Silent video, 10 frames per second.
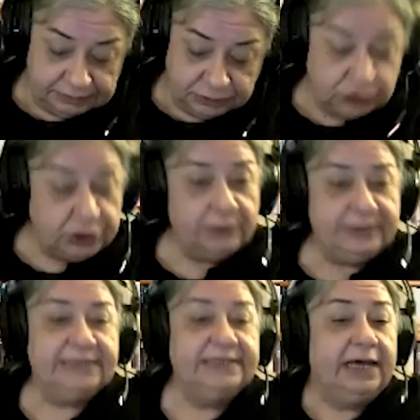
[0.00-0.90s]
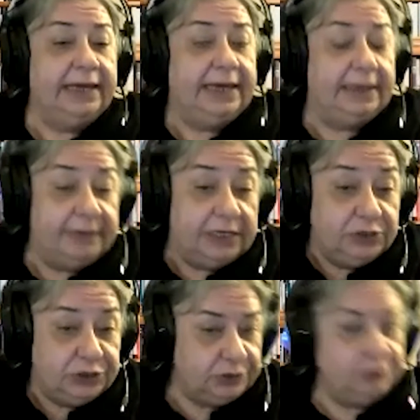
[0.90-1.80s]
You know that I am a
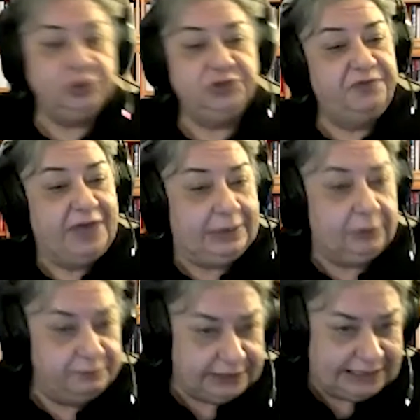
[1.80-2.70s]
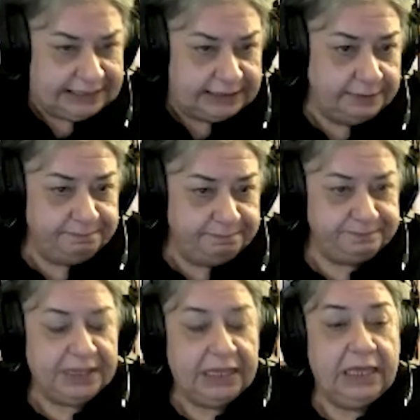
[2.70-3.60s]
huge fan of CLIL,
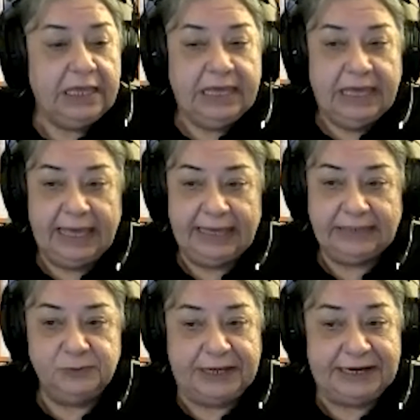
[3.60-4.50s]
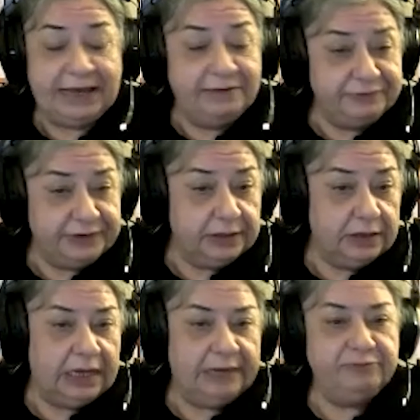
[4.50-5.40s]
and whenever
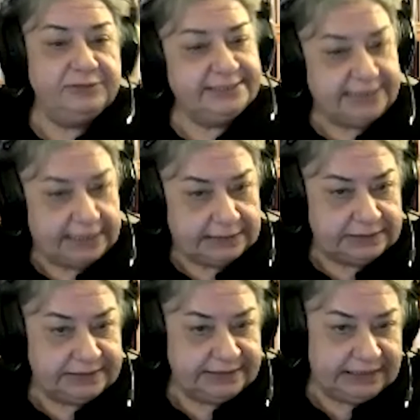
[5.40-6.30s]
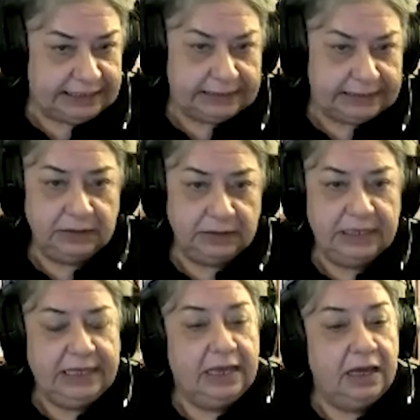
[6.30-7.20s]
I present CLIL,
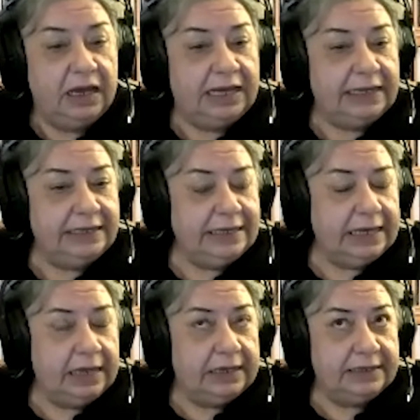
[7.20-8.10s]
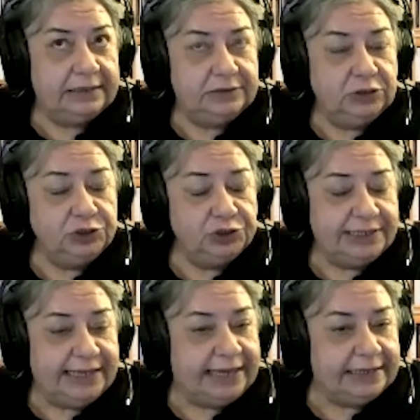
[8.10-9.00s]
I
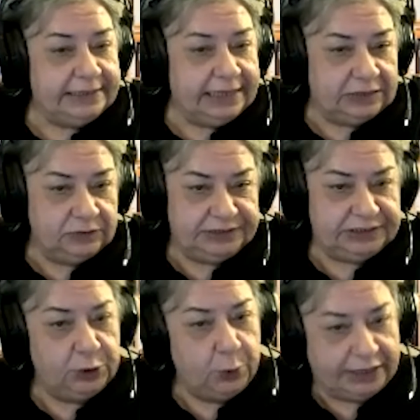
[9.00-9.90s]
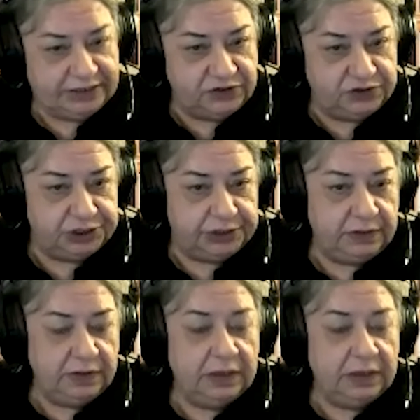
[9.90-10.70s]
usually encounter the question,